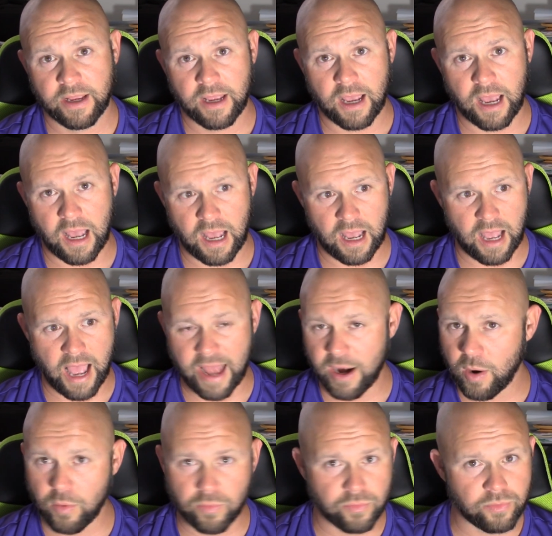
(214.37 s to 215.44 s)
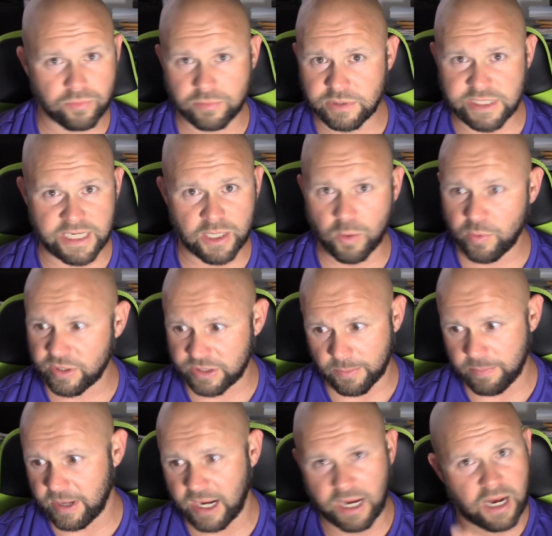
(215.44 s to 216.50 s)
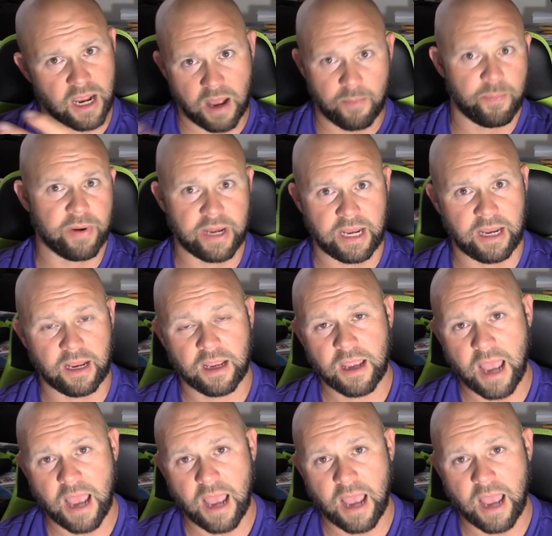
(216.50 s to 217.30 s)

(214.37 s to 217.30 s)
I don't deal with a big company.